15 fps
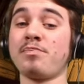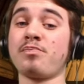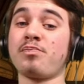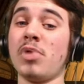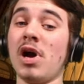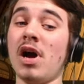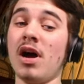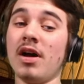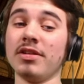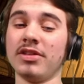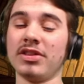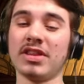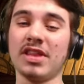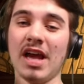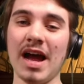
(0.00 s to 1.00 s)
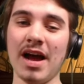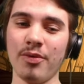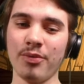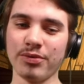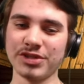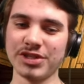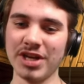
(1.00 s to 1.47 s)
Uh, that
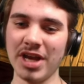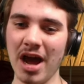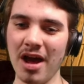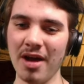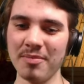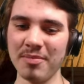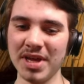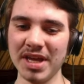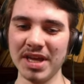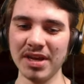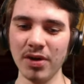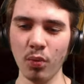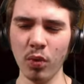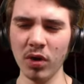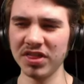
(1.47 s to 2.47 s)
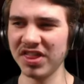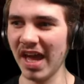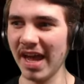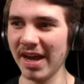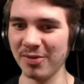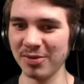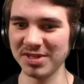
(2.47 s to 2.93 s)
was not me. What the
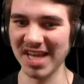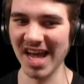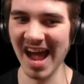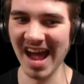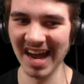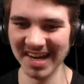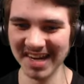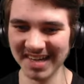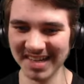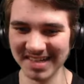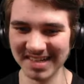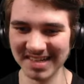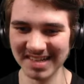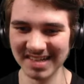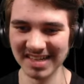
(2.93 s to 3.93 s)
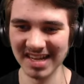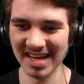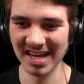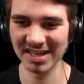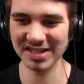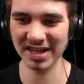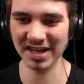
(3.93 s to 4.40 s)
heck was that?
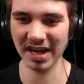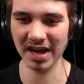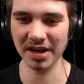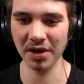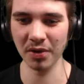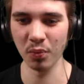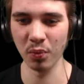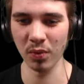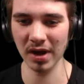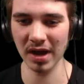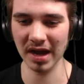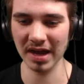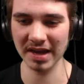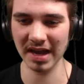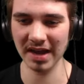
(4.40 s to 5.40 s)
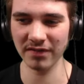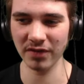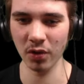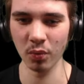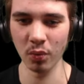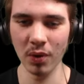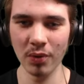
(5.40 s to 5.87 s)
It's like I, aw I have
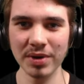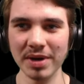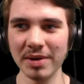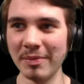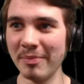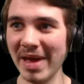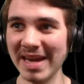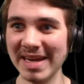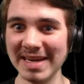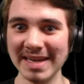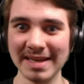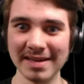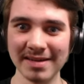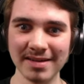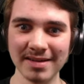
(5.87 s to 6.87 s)
awoken Bendy.